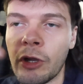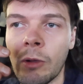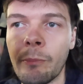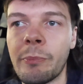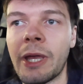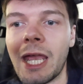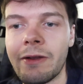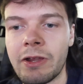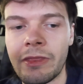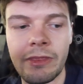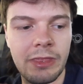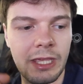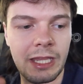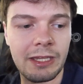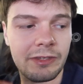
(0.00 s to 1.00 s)

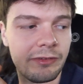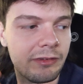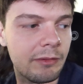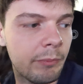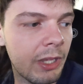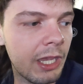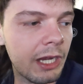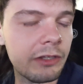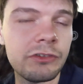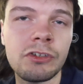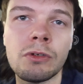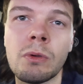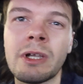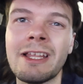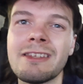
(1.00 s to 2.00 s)
comparing this
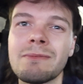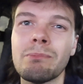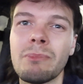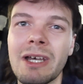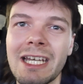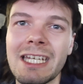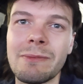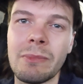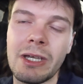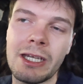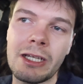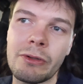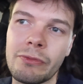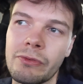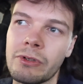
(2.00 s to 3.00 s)
Mark II against my
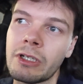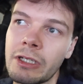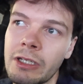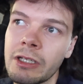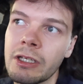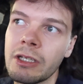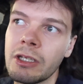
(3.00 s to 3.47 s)
Mark III,